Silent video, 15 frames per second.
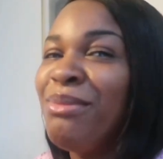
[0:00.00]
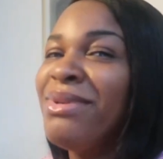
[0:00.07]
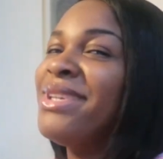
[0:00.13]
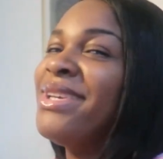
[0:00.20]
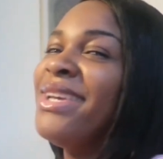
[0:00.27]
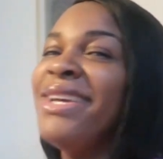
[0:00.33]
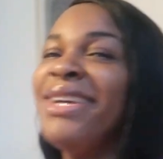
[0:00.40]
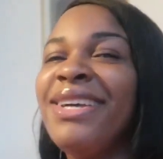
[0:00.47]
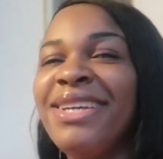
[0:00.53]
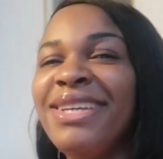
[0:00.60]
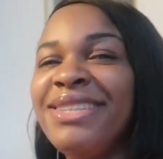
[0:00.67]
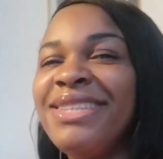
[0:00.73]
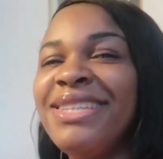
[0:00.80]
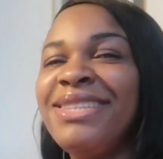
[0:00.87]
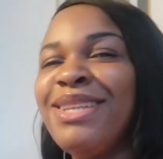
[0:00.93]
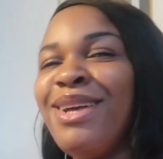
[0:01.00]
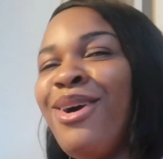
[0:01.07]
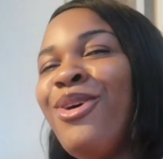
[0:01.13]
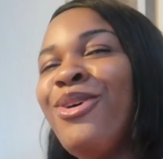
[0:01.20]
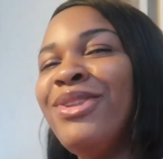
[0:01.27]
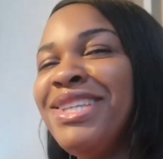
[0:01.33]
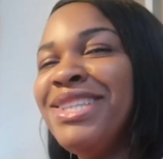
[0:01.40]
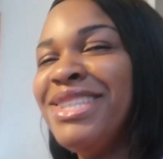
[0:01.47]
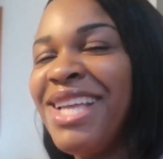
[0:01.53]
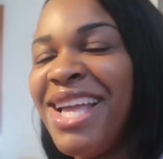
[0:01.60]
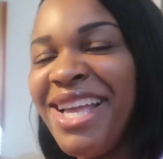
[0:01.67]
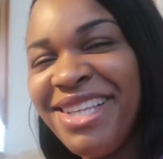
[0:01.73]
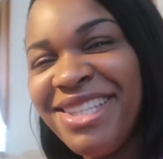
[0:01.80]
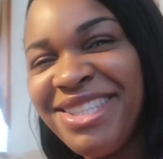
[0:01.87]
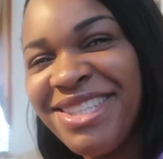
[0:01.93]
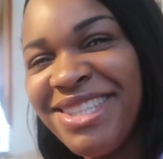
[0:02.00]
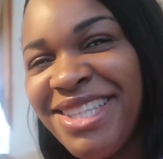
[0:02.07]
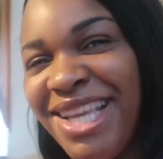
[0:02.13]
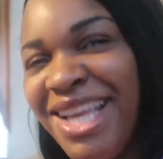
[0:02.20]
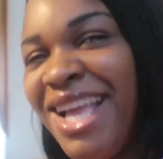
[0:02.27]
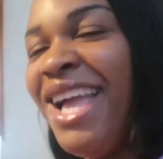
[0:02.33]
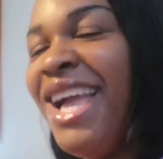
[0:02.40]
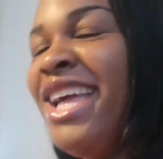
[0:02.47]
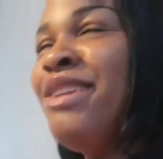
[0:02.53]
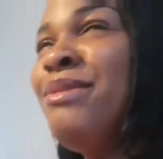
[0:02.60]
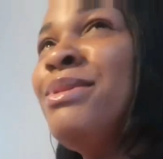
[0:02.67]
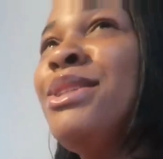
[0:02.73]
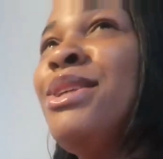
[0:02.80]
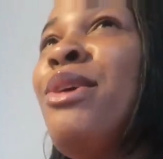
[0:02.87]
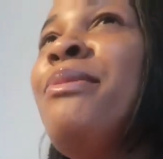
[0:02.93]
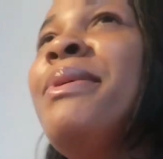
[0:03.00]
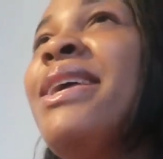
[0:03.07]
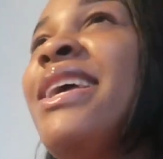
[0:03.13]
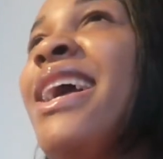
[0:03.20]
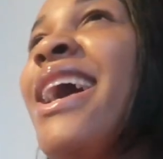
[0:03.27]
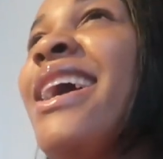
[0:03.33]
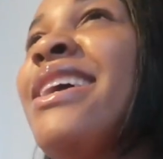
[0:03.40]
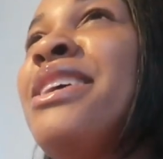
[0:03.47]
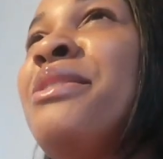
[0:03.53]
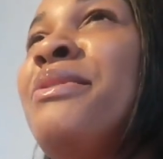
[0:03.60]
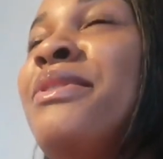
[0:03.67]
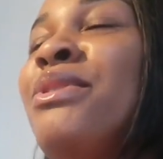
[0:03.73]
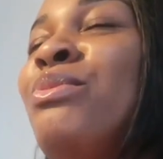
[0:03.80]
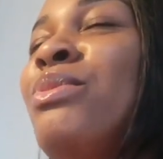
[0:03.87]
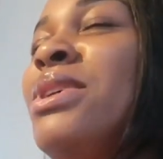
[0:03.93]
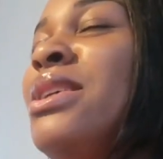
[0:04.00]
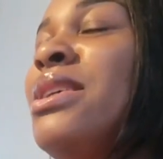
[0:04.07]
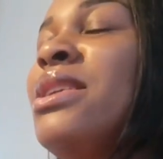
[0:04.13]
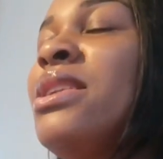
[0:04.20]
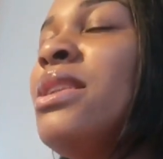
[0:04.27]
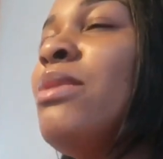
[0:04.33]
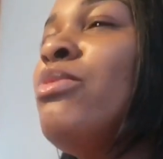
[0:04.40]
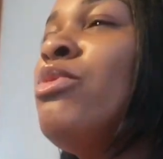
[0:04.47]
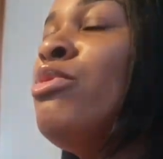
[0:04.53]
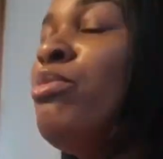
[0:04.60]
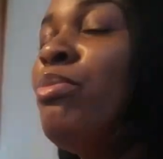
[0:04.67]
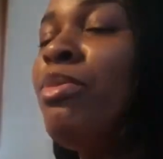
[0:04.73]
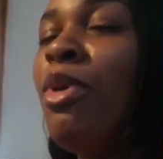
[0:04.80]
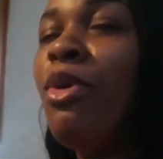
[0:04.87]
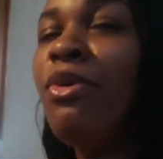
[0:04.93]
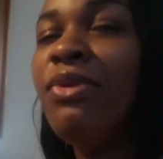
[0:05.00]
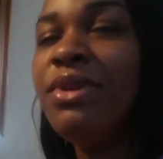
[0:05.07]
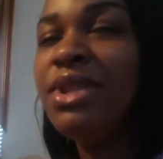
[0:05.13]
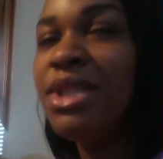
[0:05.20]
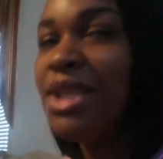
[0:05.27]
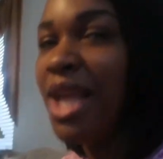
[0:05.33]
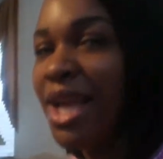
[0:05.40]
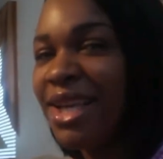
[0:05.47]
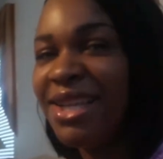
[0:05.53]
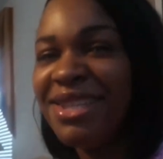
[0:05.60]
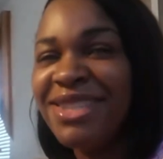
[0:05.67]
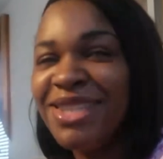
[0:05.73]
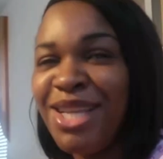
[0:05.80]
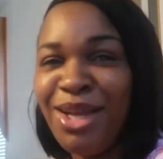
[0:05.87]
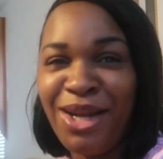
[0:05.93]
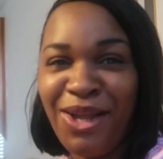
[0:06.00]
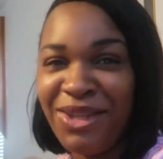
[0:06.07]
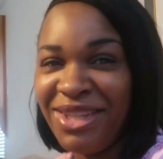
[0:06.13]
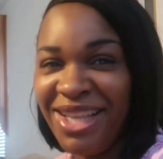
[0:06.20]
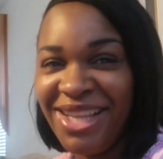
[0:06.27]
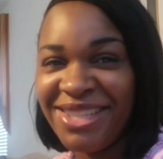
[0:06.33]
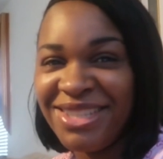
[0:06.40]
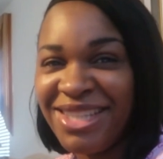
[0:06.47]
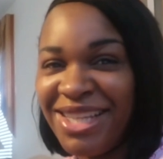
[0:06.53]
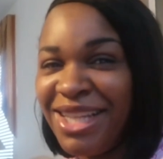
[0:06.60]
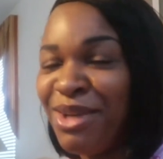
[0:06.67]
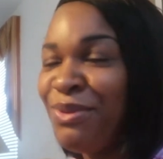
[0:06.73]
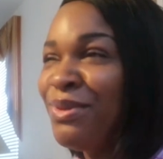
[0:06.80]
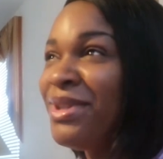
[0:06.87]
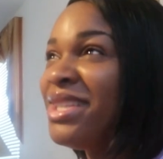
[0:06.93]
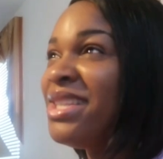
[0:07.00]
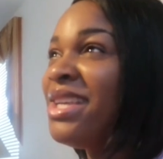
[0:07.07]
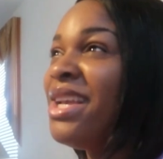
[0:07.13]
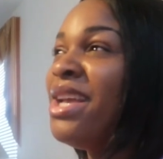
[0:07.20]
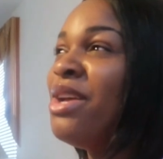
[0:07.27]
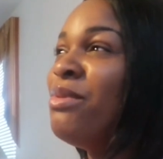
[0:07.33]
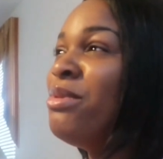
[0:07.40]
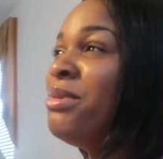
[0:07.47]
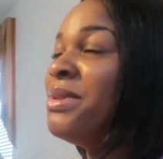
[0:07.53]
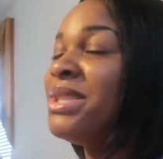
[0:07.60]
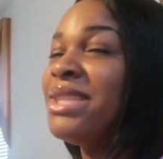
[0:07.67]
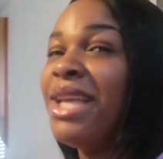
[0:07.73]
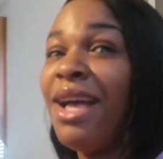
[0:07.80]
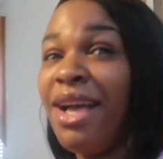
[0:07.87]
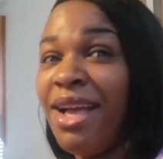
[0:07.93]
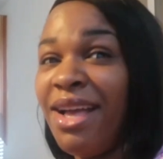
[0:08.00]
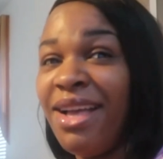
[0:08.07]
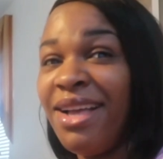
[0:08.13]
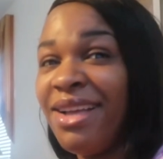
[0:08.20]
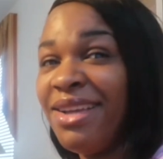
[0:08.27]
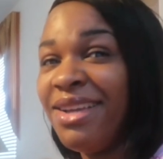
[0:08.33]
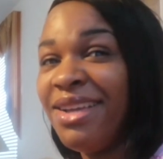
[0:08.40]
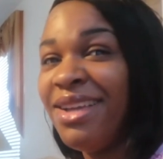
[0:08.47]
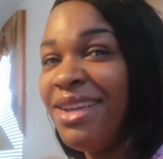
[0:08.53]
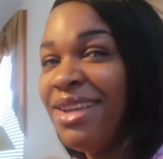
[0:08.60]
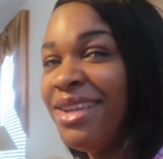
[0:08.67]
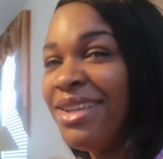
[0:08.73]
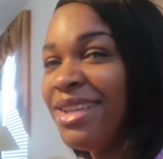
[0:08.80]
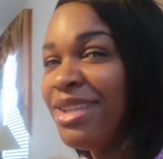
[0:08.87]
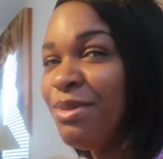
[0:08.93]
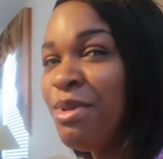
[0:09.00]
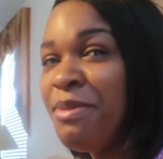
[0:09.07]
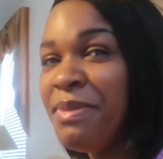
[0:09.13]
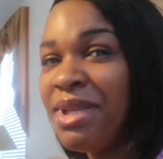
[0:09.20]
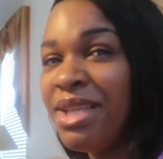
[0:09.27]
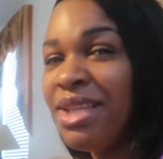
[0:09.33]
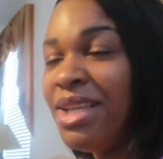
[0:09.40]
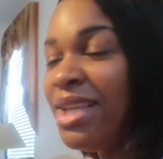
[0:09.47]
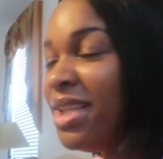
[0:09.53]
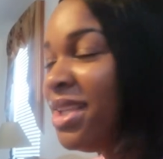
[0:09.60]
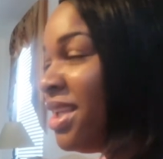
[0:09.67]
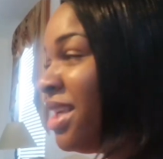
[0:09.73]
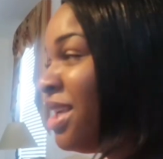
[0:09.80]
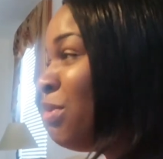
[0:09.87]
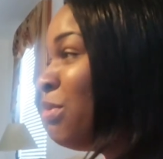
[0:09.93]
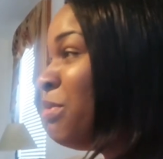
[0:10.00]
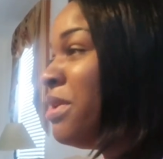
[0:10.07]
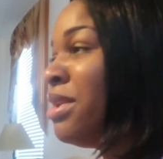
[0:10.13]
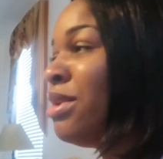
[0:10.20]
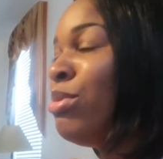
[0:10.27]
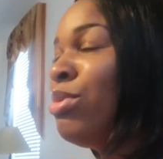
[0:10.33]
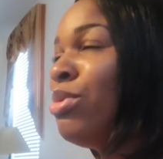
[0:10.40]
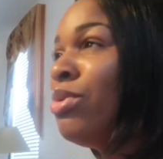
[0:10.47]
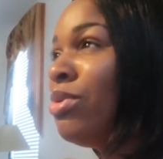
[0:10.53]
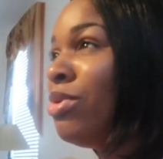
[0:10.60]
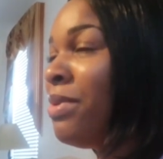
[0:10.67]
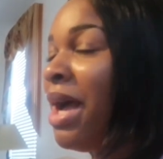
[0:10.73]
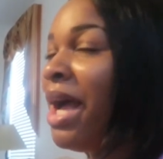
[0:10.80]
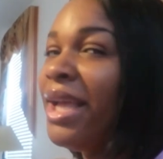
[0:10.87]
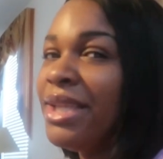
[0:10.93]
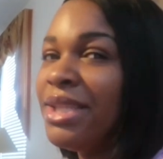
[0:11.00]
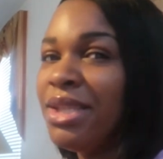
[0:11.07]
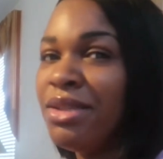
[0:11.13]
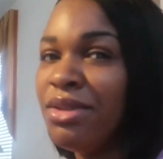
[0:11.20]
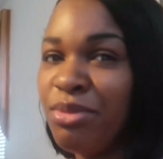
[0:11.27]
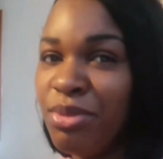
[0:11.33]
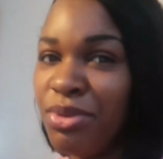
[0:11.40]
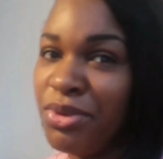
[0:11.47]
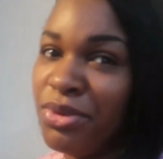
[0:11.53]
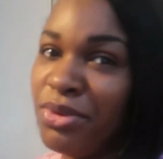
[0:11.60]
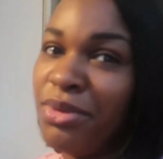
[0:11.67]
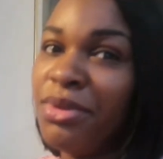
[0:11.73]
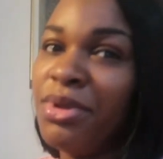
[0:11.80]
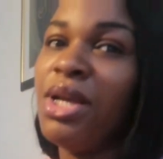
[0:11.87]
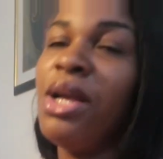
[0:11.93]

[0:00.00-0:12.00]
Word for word: because it's a whole situation and i'm so mad i can we can we both was like shout out last night like we we was tired so we been cooking we been in the pool well, i ain't been in the pool